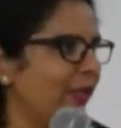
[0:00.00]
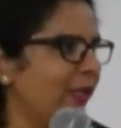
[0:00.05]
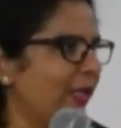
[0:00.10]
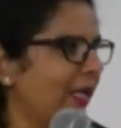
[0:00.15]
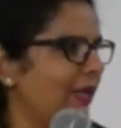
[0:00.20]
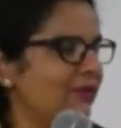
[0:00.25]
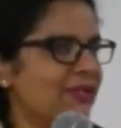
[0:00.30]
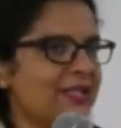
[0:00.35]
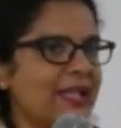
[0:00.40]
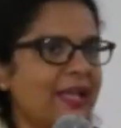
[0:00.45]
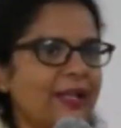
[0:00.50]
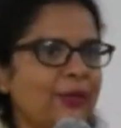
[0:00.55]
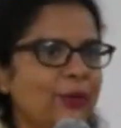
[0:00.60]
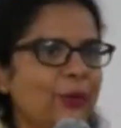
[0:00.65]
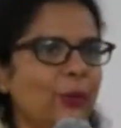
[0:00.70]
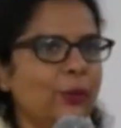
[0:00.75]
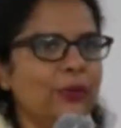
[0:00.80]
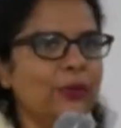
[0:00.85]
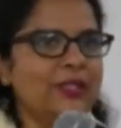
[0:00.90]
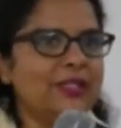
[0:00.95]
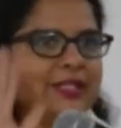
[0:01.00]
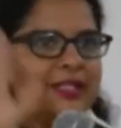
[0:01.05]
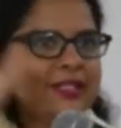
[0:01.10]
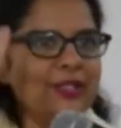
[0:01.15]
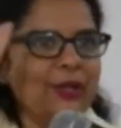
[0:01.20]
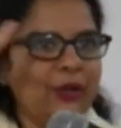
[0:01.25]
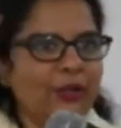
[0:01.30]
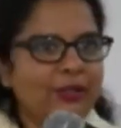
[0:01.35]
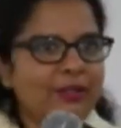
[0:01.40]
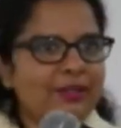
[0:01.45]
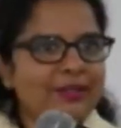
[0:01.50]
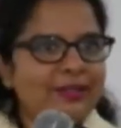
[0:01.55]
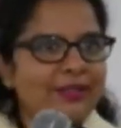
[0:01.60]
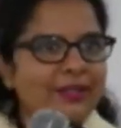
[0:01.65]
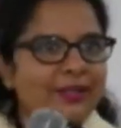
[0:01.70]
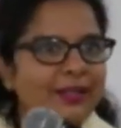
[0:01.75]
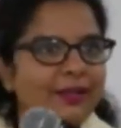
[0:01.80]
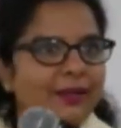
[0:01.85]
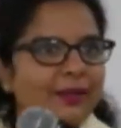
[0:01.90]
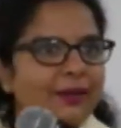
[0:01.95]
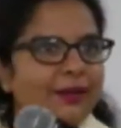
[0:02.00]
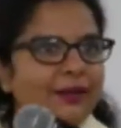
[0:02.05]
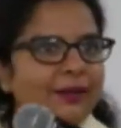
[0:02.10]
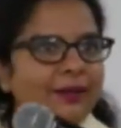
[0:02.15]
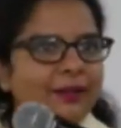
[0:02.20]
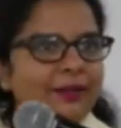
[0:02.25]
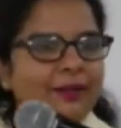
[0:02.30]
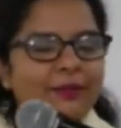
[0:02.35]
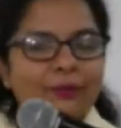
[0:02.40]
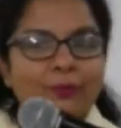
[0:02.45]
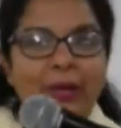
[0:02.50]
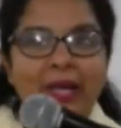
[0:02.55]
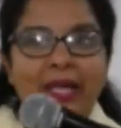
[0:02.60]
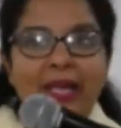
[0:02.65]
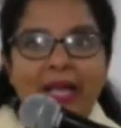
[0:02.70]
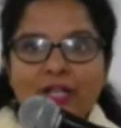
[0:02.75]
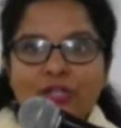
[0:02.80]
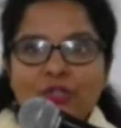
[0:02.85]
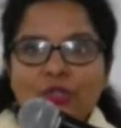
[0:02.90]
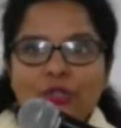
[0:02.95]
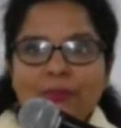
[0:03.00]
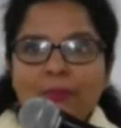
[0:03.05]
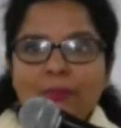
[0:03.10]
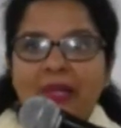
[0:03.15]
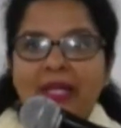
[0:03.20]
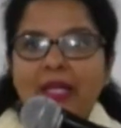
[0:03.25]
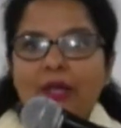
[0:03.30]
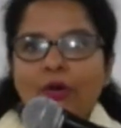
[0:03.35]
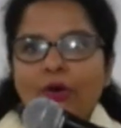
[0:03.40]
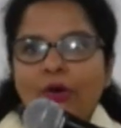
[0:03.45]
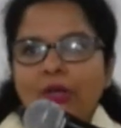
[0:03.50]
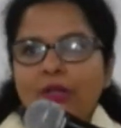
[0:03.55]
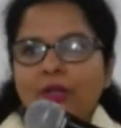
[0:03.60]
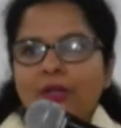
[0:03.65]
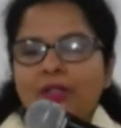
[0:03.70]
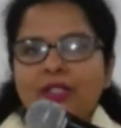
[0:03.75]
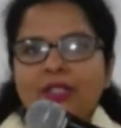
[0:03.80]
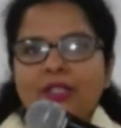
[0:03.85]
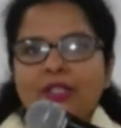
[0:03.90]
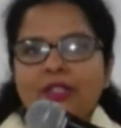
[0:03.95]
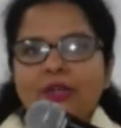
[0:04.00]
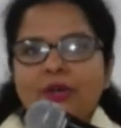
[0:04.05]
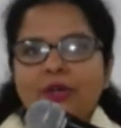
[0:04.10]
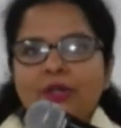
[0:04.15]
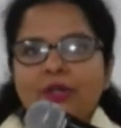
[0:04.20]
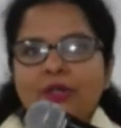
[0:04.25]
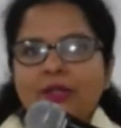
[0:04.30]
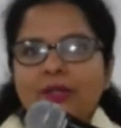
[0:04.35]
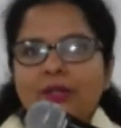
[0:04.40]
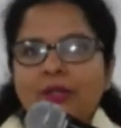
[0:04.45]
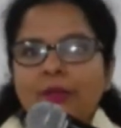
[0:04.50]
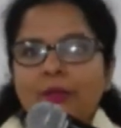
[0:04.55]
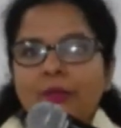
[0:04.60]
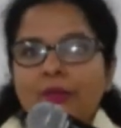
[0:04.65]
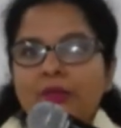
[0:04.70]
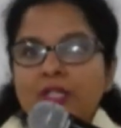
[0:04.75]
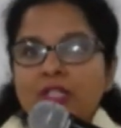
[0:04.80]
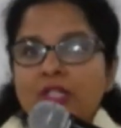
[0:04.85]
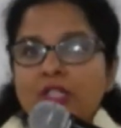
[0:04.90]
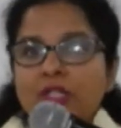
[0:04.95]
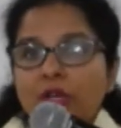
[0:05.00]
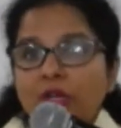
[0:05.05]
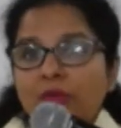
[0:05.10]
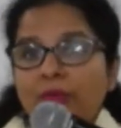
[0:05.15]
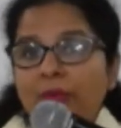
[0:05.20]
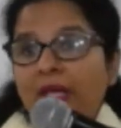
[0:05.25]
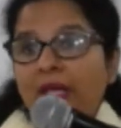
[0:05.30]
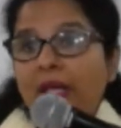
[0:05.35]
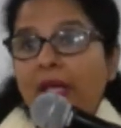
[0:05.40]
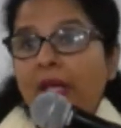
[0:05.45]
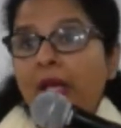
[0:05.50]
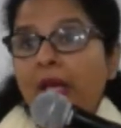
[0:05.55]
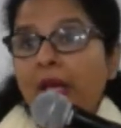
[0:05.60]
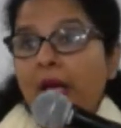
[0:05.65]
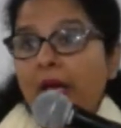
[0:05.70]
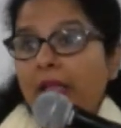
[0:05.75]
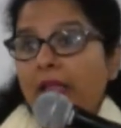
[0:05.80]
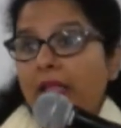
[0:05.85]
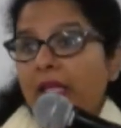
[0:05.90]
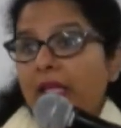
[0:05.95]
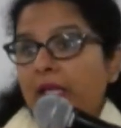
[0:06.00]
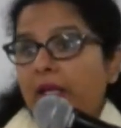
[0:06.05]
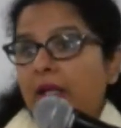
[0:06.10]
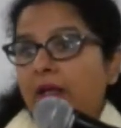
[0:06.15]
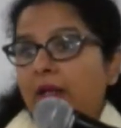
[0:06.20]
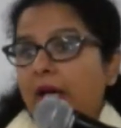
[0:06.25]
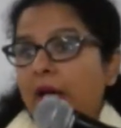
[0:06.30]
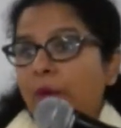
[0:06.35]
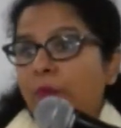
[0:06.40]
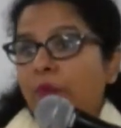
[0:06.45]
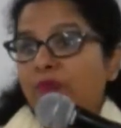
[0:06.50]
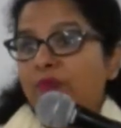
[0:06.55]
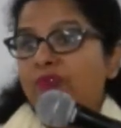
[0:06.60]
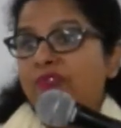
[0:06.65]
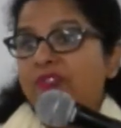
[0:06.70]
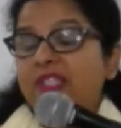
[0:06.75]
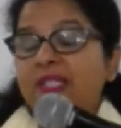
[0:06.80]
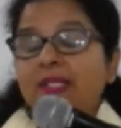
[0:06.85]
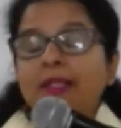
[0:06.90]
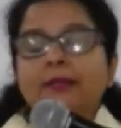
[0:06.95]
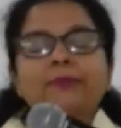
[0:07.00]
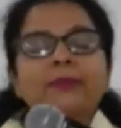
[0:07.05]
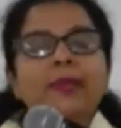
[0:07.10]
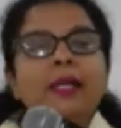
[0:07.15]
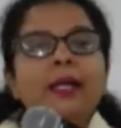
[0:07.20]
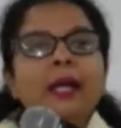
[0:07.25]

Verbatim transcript: And I was like, no, this is not uh, where I should be, or this is not uh, this is not where I think I would fit in.